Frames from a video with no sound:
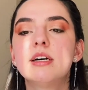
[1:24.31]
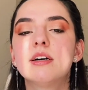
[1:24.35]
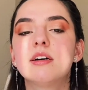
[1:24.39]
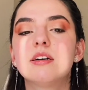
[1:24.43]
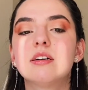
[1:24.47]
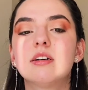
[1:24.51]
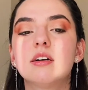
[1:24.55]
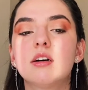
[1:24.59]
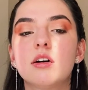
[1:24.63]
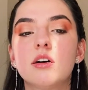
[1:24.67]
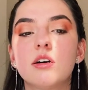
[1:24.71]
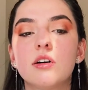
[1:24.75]

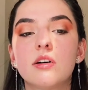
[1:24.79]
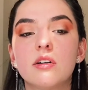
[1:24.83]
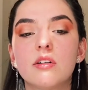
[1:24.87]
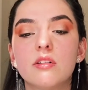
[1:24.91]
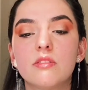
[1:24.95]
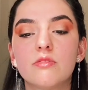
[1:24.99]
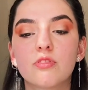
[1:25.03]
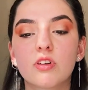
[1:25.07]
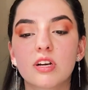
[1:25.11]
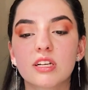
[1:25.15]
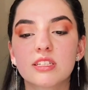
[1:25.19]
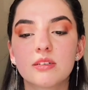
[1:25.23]

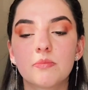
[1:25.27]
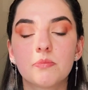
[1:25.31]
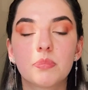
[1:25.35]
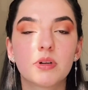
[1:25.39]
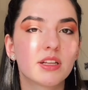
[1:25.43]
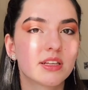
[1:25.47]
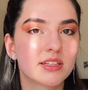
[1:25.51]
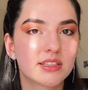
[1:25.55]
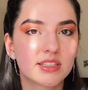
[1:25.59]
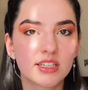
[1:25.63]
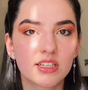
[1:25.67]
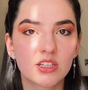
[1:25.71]
for example
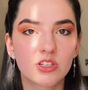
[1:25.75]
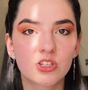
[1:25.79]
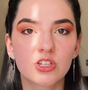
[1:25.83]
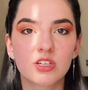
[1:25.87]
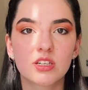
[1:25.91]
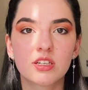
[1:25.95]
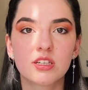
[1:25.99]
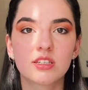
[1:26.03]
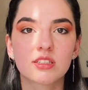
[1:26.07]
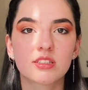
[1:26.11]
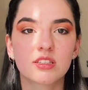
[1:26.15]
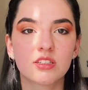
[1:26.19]
a
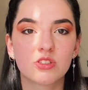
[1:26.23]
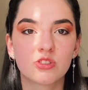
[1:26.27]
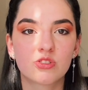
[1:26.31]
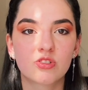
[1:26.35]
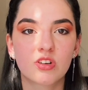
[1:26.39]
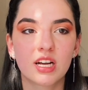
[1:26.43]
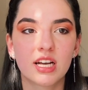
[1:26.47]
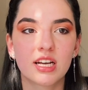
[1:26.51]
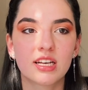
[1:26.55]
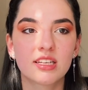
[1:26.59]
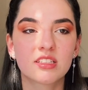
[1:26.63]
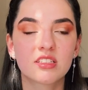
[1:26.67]
t-shirt, a
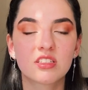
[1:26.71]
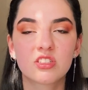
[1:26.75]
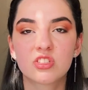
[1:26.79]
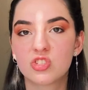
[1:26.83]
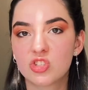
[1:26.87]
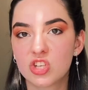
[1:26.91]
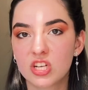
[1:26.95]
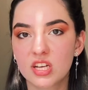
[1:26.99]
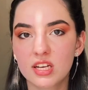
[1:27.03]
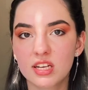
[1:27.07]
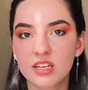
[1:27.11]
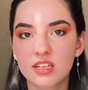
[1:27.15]
dress,
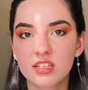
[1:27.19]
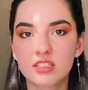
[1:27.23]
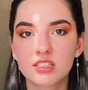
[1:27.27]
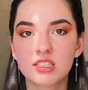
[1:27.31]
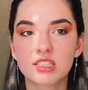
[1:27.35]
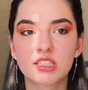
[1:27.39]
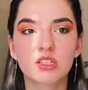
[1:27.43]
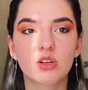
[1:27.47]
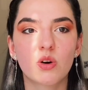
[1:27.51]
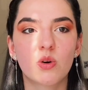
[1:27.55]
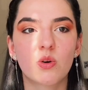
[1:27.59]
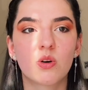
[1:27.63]

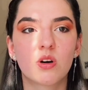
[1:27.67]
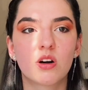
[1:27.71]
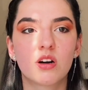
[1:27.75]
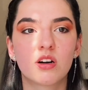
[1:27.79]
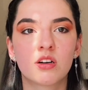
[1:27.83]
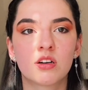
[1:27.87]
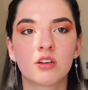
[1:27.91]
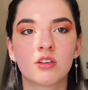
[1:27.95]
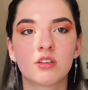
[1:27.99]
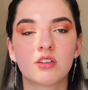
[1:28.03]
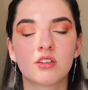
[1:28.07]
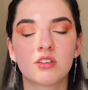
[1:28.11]
jeans
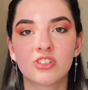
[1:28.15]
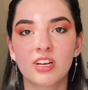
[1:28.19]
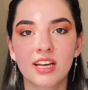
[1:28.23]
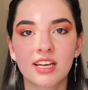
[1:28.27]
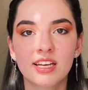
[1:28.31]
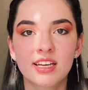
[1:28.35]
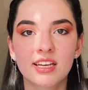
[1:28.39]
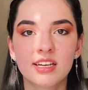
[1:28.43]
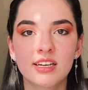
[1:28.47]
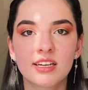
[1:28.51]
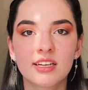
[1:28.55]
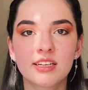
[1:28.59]
or a
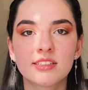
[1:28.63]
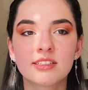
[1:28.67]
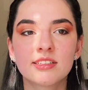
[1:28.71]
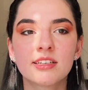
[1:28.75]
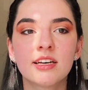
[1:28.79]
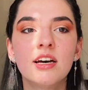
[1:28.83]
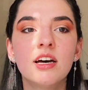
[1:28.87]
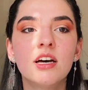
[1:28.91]
jacket,